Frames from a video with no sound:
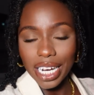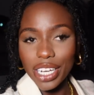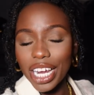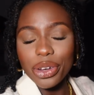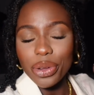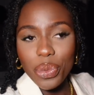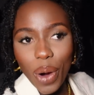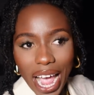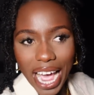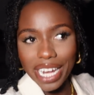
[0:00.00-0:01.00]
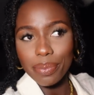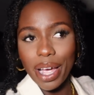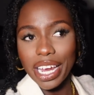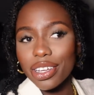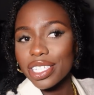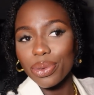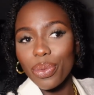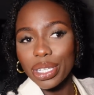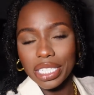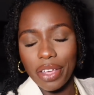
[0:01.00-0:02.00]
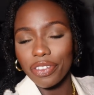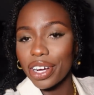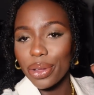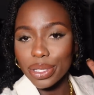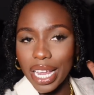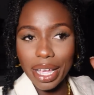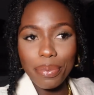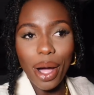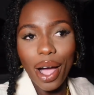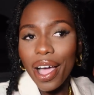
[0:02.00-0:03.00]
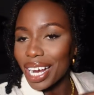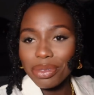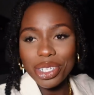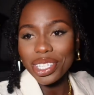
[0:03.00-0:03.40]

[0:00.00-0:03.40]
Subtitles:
I don't know what I had in mind as to what South Africa looks like, but I